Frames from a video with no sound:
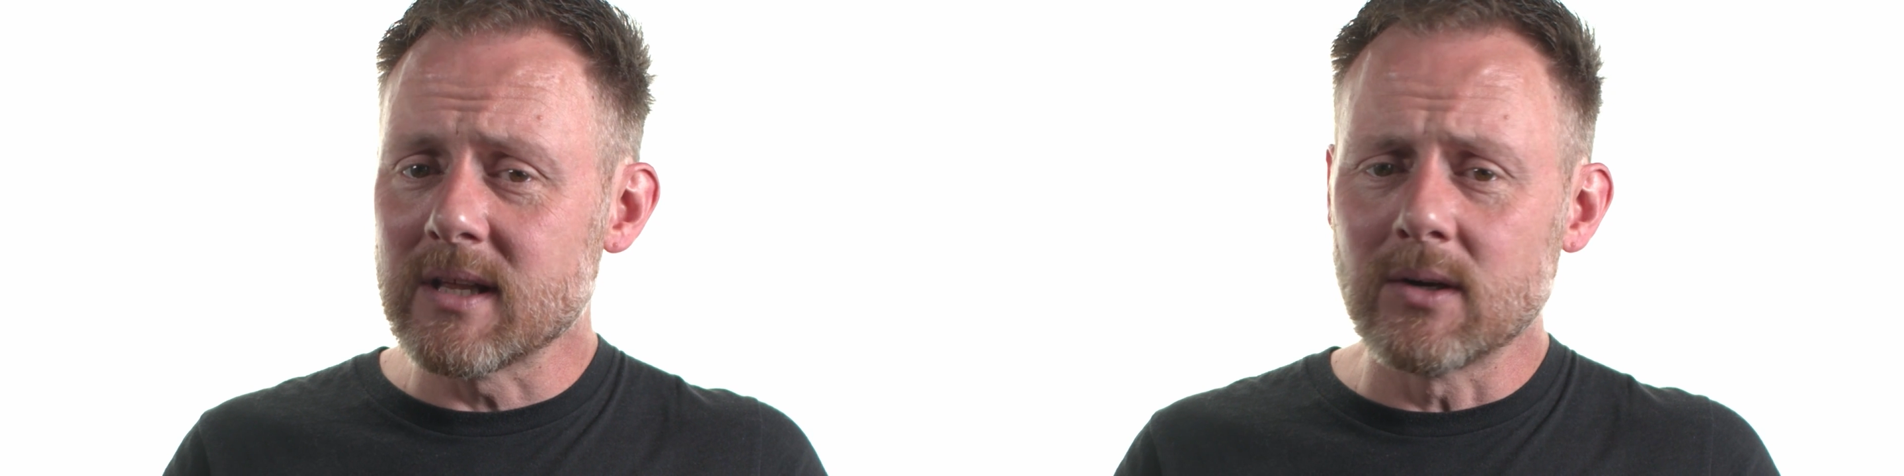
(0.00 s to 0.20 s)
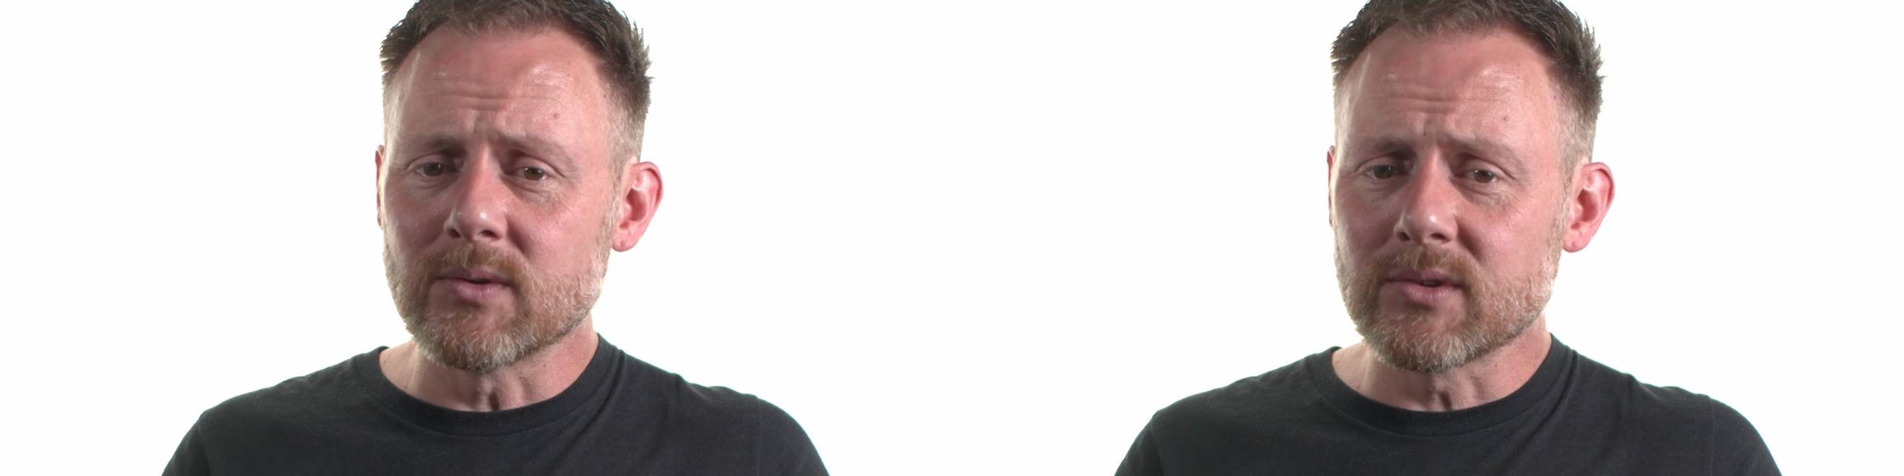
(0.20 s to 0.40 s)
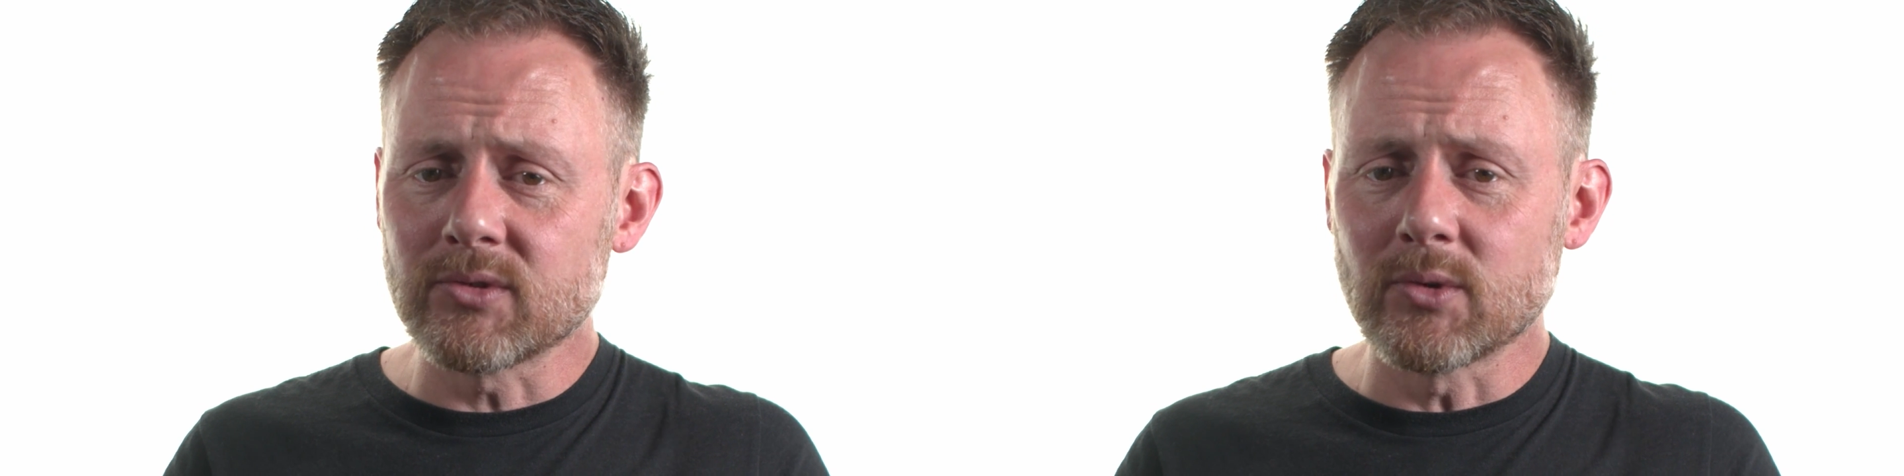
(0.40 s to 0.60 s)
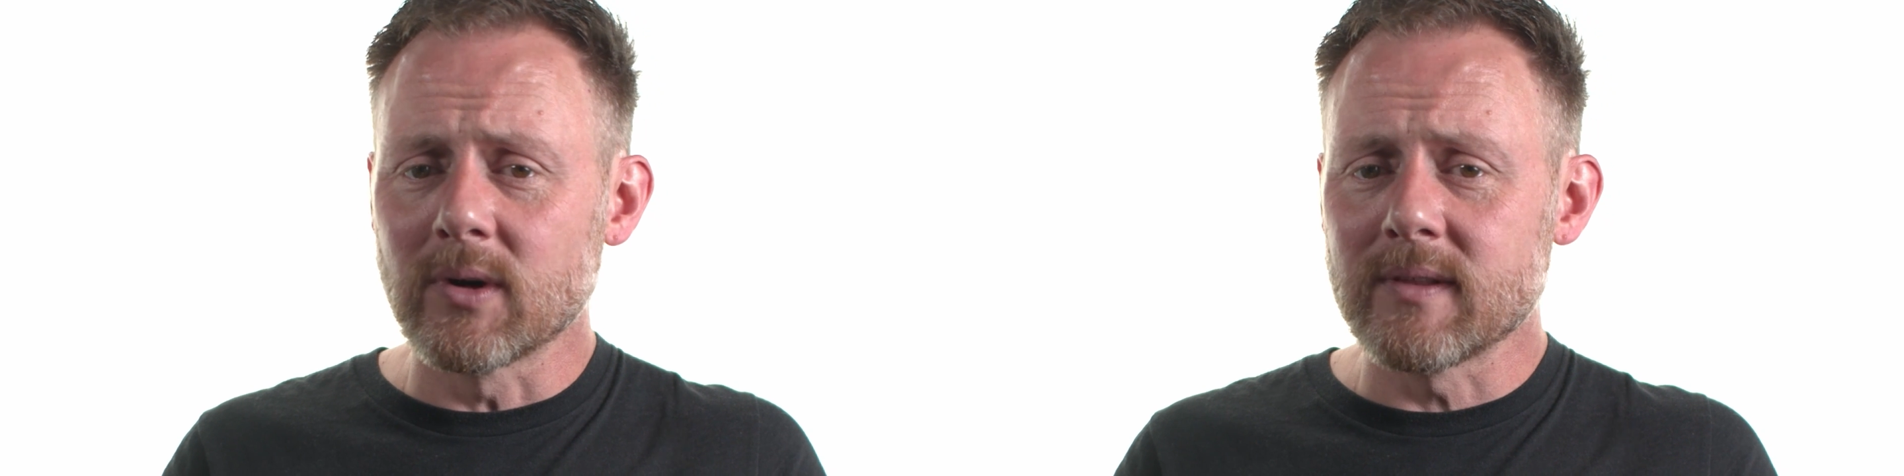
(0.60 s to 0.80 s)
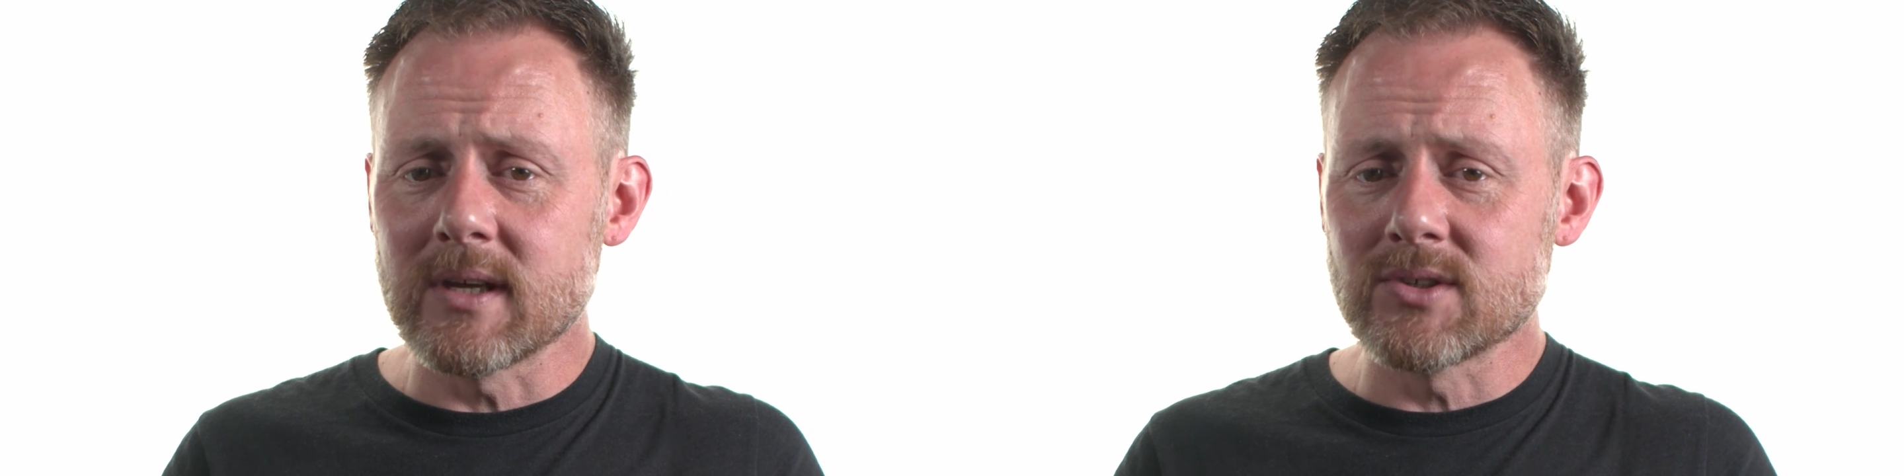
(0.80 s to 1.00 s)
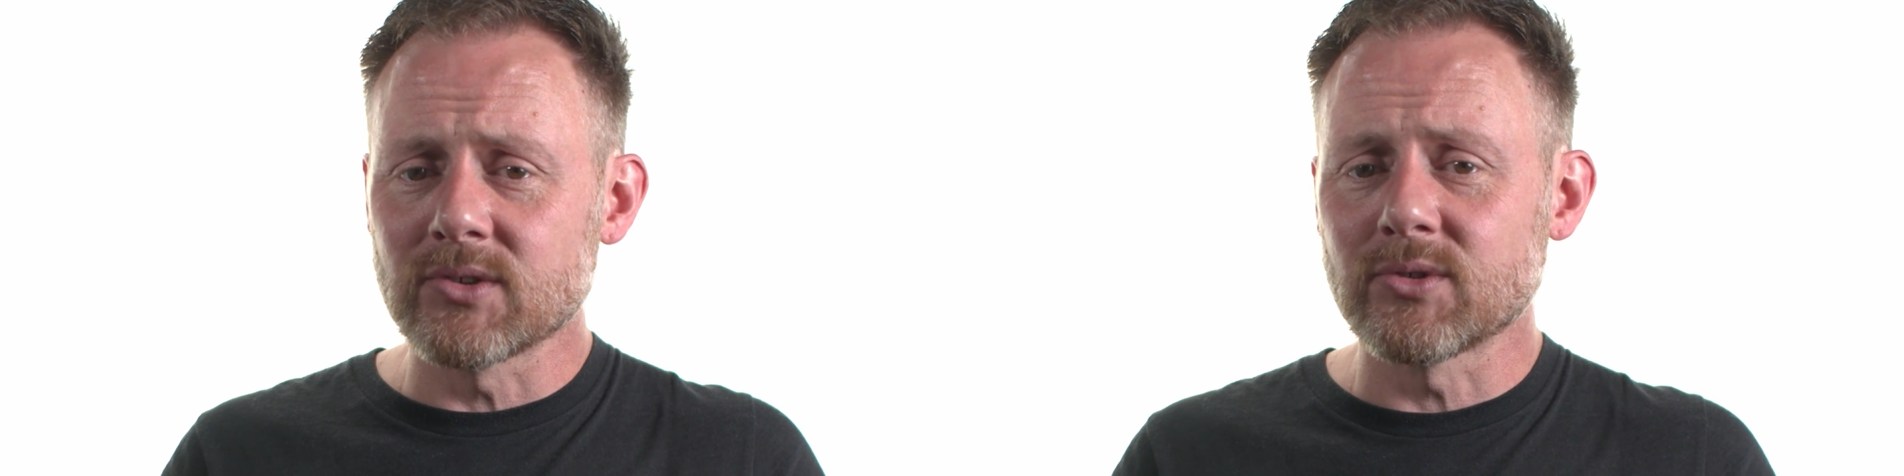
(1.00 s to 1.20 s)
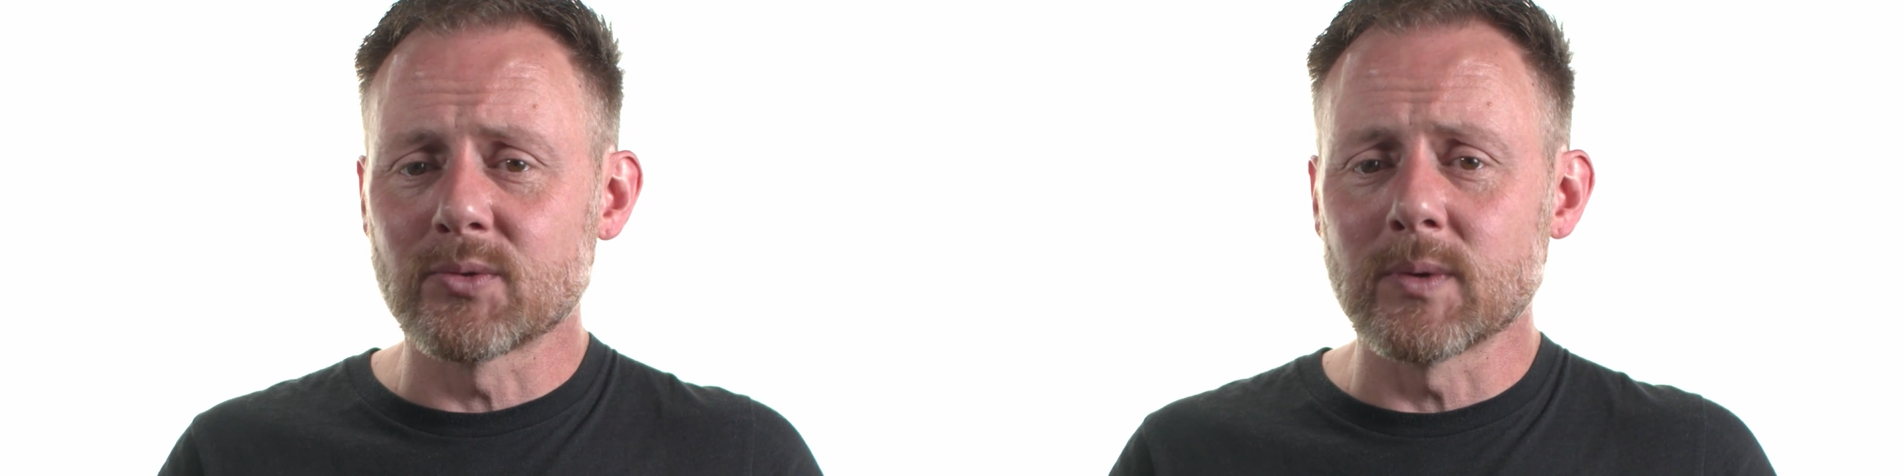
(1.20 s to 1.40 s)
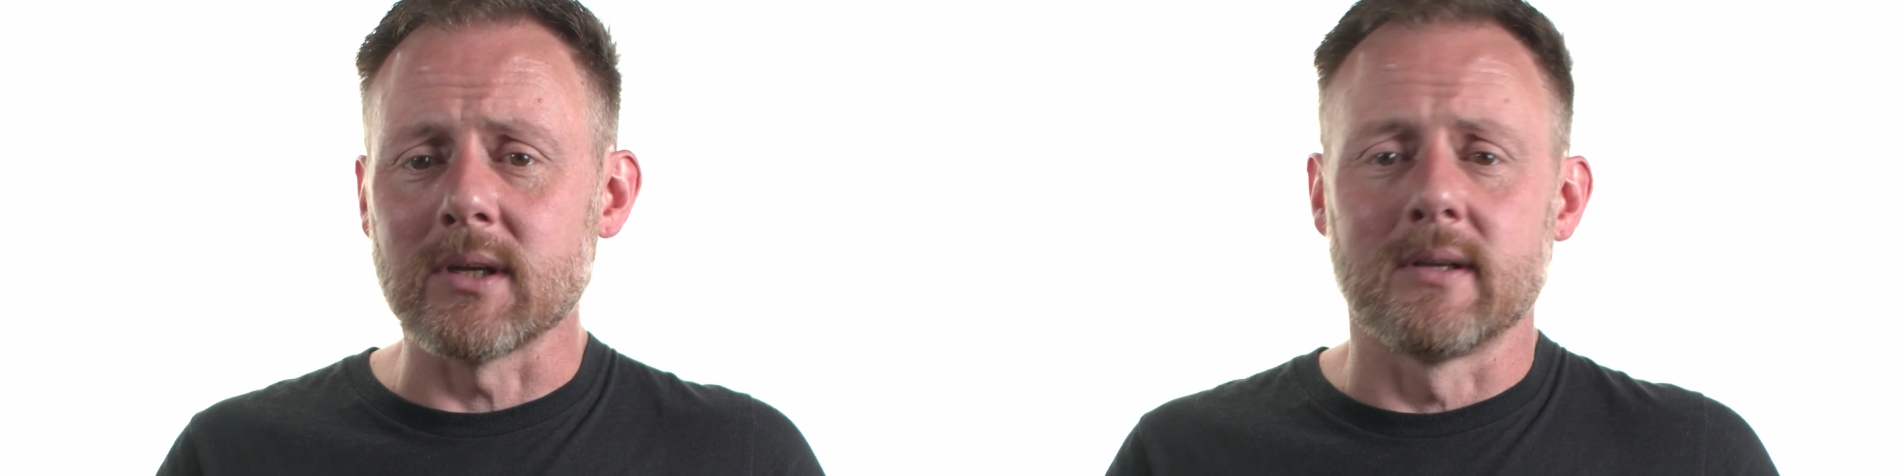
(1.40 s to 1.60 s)
they don't destroy, they just
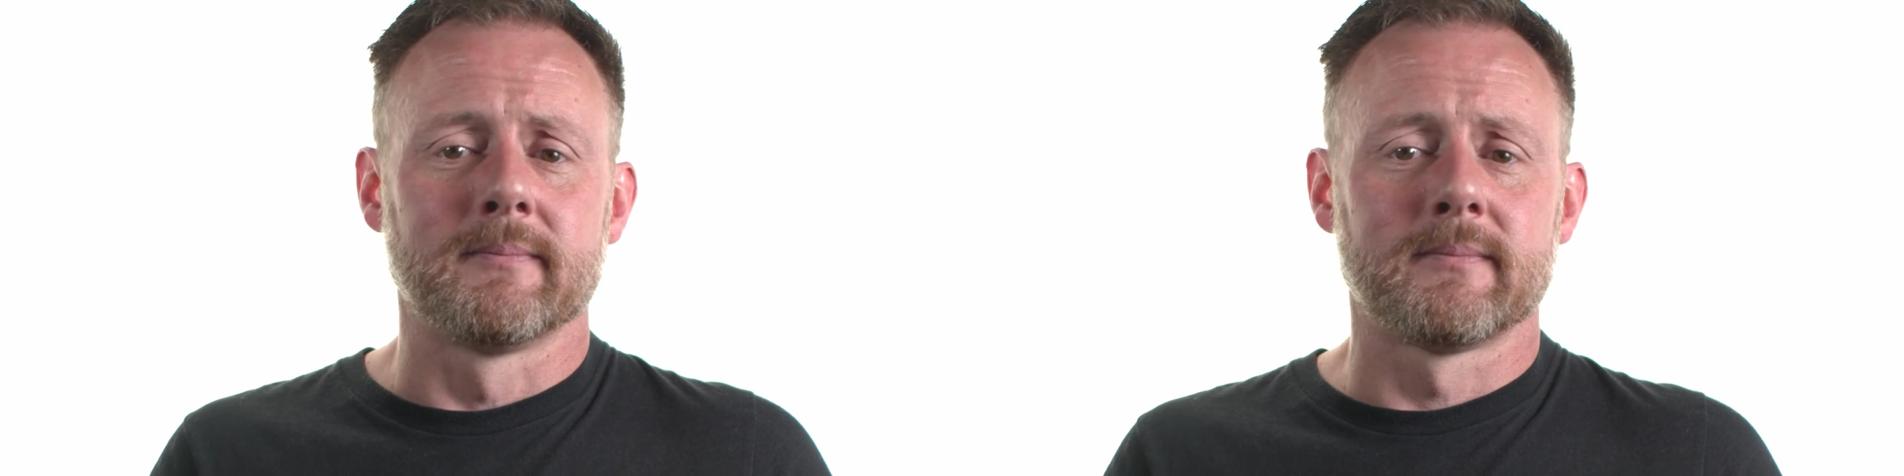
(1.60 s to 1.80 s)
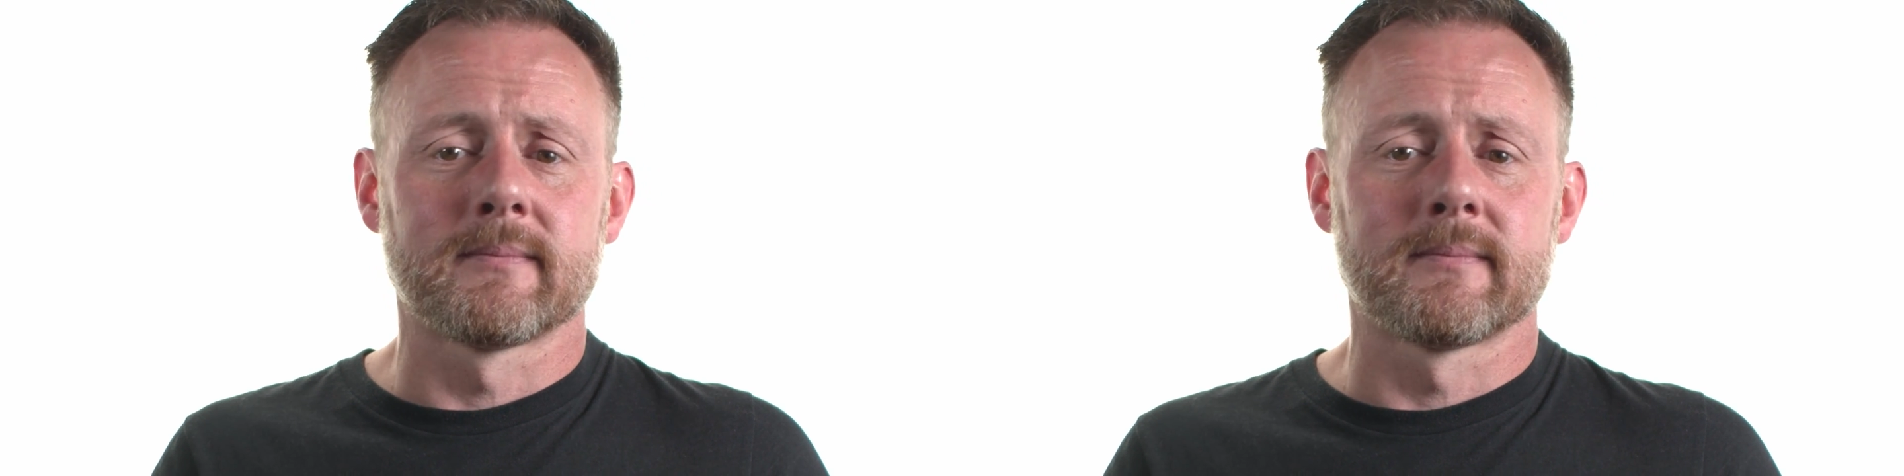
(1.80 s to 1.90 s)
read.